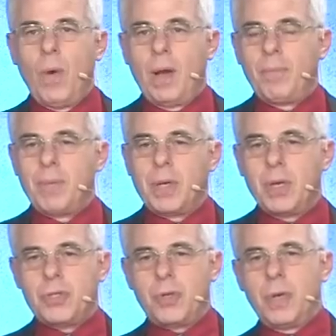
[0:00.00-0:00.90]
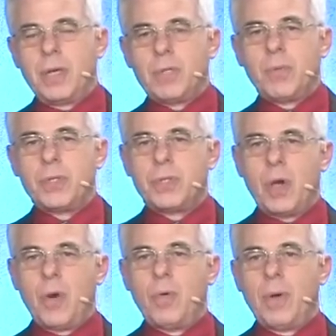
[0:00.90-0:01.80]
Well, because Judaism was
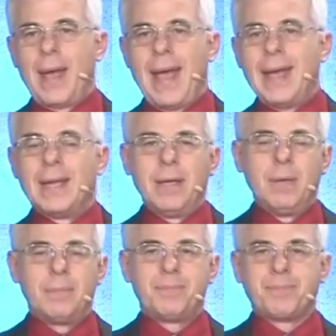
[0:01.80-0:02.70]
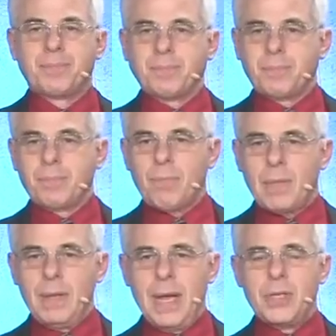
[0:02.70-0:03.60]
so hated
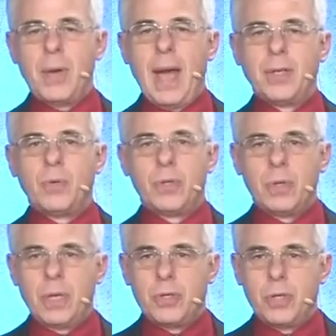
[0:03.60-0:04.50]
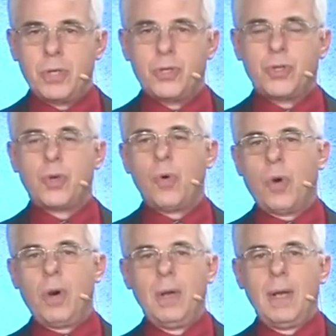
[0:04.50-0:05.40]
that you had to
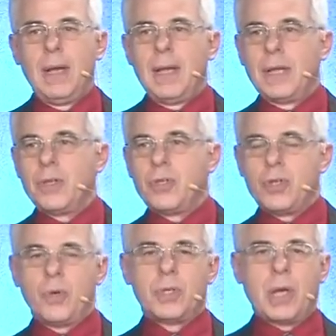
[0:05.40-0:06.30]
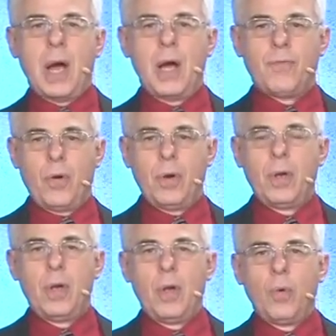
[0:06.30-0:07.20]
ensure that this Jewish convert
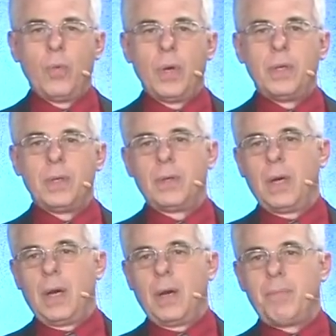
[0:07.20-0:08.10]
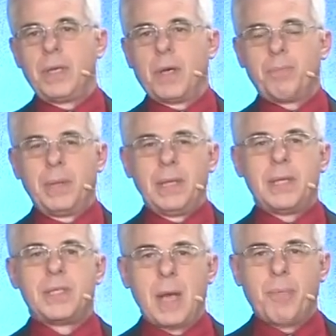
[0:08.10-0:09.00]
would be completely
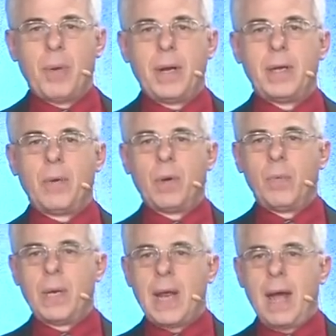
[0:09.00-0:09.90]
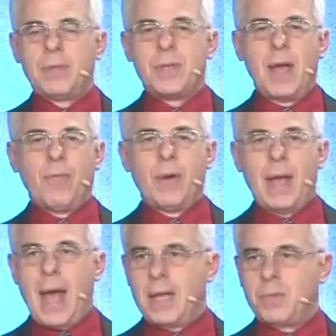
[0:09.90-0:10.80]
separated and would renounce
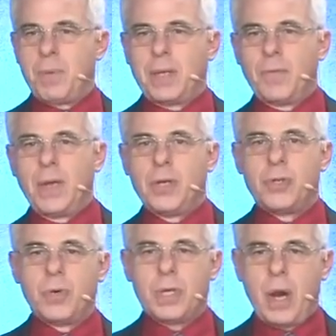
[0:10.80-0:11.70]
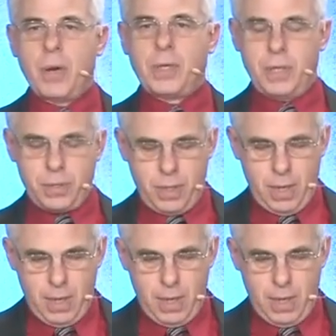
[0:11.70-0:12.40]
every aspect of any Jewish heritage.